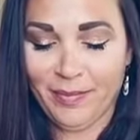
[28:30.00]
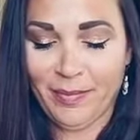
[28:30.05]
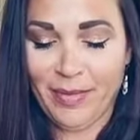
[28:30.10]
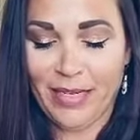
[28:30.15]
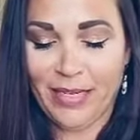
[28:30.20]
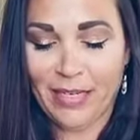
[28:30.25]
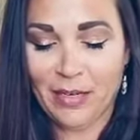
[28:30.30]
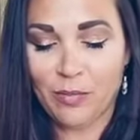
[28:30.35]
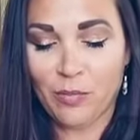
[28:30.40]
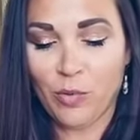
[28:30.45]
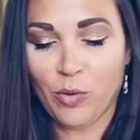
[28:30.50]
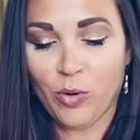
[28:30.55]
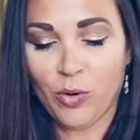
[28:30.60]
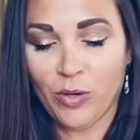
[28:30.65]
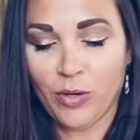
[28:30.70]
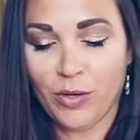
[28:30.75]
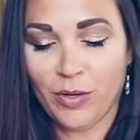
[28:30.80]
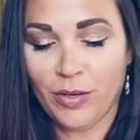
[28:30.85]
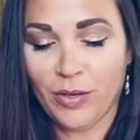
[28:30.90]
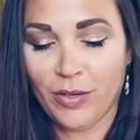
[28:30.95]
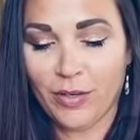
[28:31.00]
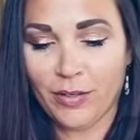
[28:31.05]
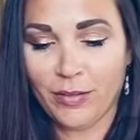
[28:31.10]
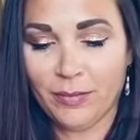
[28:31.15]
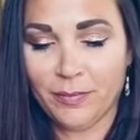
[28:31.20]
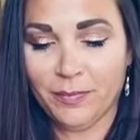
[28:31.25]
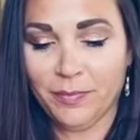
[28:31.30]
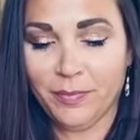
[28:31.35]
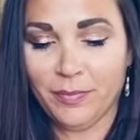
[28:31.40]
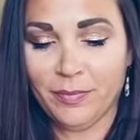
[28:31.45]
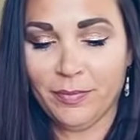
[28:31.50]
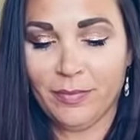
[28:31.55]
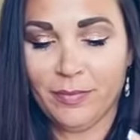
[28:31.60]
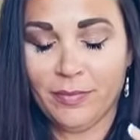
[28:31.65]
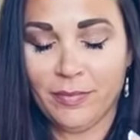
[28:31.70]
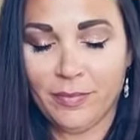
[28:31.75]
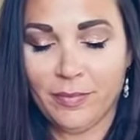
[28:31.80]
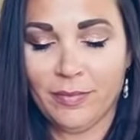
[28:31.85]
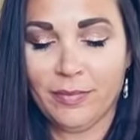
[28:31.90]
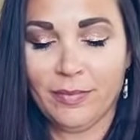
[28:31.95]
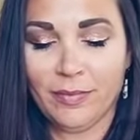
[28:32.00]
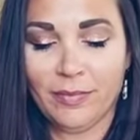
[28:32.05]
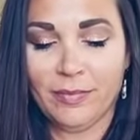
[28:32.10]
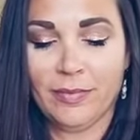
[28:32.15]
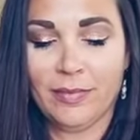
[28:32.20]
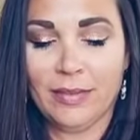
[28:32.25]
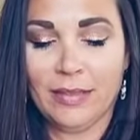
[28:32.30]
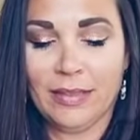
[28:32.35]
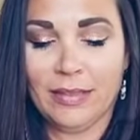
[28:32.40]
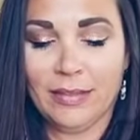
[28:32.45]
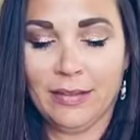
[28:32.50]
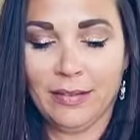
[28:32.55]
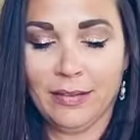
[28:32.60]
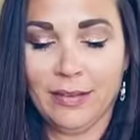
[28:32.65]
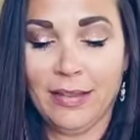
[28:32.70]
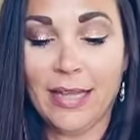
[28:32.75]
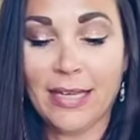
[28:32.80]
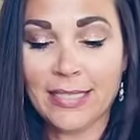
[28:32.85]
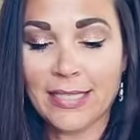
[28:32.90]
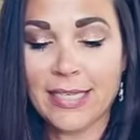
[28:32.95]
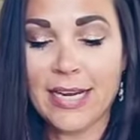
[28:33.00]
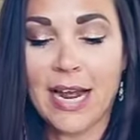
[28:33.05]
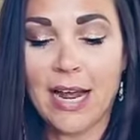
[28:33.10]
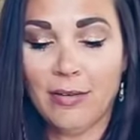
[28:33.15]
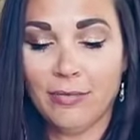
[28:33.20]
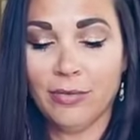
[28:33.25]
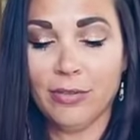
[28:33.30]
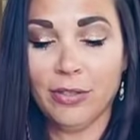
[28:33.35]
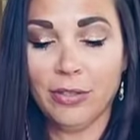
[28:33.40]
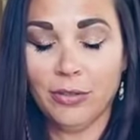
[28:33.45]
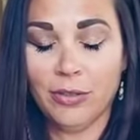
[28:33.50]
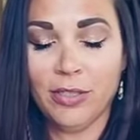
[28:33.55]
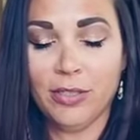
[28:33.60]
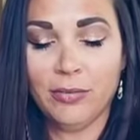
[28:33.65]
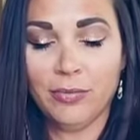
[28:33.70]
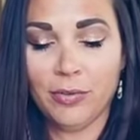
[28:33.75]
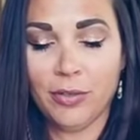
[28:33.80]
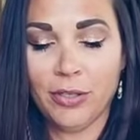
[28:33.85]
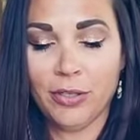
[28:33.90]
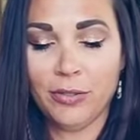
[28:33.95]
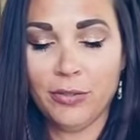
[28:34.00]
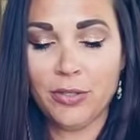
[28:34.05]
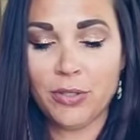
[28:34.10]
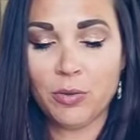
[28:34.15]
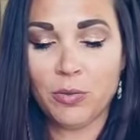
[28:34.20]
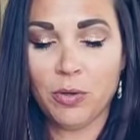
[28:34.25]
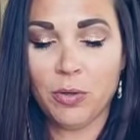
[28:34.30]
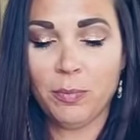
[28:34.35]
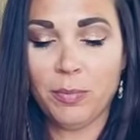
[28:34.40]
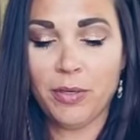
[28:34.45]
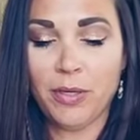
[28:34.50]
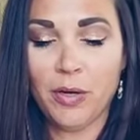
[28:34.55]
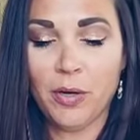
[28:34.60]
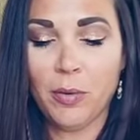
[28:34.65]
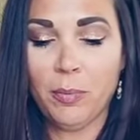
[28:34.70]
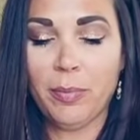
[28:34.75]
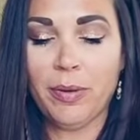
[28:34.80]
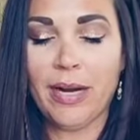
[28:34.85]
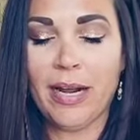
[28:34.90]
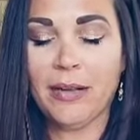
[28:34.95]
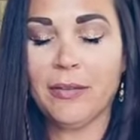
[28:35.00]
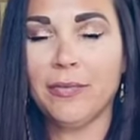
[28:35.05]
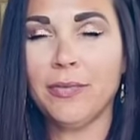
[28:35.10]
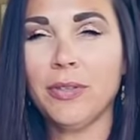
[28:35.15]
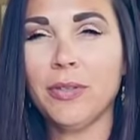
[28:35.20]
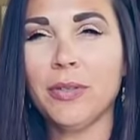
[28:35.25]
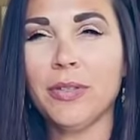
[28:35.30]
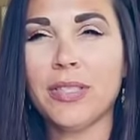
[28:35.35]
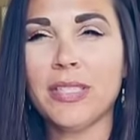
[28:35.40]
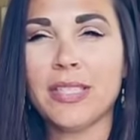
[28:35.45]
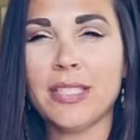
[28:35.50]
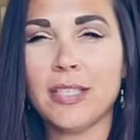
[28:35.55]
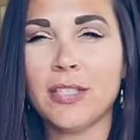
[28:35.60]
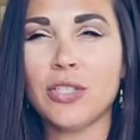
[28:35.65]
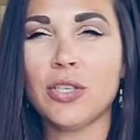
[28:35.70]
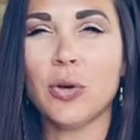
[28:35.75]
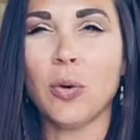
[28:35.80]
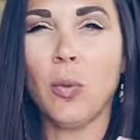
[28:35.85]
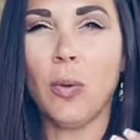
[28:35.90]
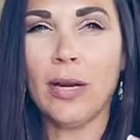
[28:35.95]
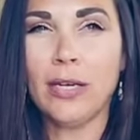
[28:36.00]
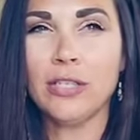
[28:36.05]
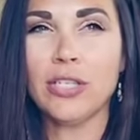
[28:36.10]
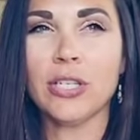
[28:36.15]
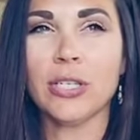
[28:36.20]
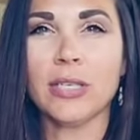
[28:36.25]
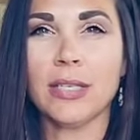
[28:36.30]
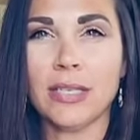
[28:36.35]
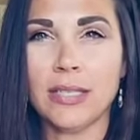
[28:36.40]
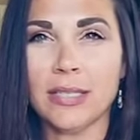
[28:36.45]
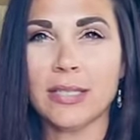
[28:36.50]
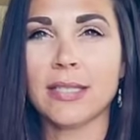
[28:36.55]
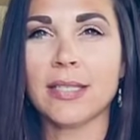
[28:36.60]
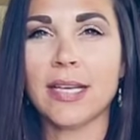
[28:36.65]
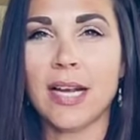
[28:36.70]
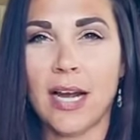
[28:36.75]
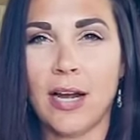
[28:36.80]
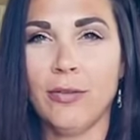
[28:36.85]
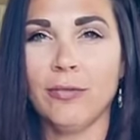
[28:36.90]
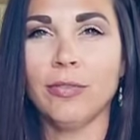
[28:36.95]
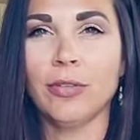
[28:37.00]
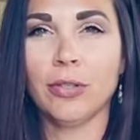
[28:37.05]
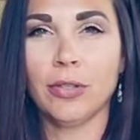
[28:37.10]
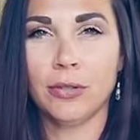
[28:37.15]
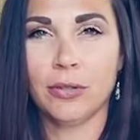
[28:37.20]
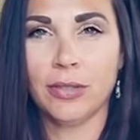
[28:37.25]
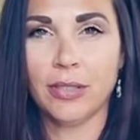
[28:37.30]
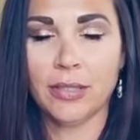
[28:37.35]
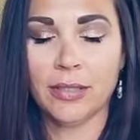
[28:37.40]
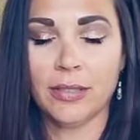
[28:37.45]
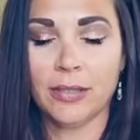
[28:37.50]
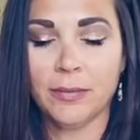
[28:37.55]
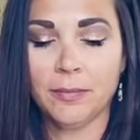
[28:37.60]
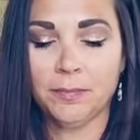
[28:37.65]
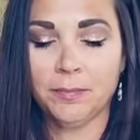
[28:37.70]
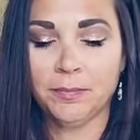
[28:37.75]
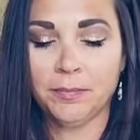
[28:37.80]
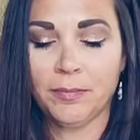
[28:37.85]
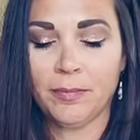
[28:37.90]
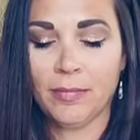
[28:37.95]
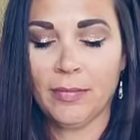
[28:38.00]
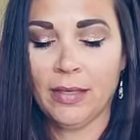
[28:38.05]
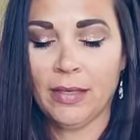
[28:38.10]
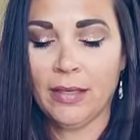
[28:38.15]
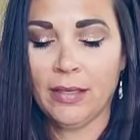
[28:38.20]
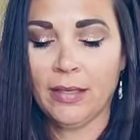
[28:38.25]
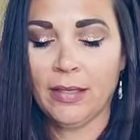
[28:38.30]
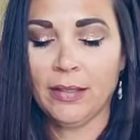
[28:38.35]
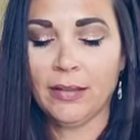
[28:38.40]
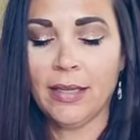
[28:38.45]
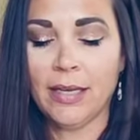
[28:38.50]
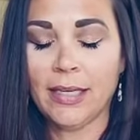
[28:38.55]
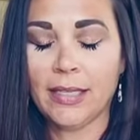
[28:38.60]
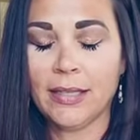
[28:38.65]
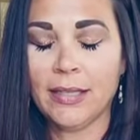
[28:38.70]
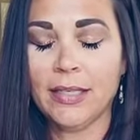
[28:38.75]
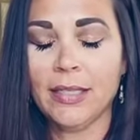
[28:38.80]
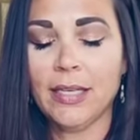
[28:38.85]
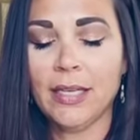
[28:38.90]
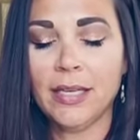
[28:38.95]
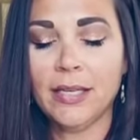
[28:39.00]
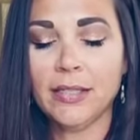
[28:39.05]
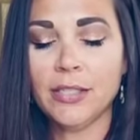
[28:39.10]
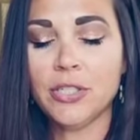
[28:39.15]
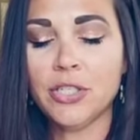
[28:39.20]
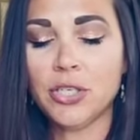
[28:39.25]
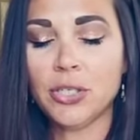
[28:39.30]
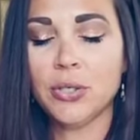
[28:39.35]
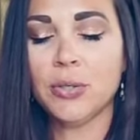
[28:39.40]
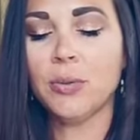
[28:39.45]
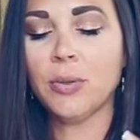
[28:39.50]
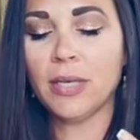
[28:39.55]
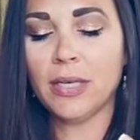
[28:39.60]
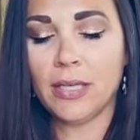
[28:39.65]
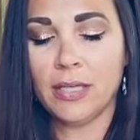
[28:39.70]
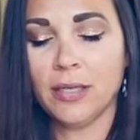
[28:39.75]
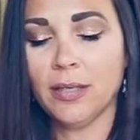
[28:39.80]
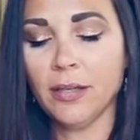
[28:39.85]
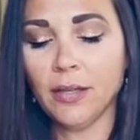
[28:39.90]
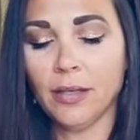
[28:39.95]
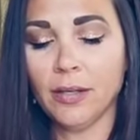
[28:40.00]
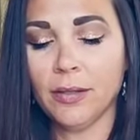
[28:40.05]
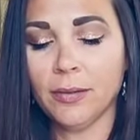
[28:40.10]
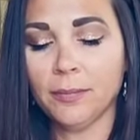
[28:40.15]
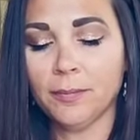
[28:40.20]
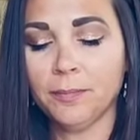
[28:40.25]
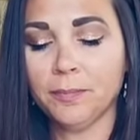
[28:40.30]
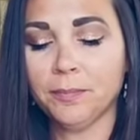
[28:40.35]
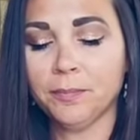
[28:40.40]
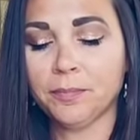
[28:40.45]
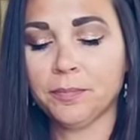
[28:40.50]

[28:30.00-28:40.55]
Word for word: make it more... less convoluted for you, Scorpio, but I feel the situation is convoluted. Like, the issue here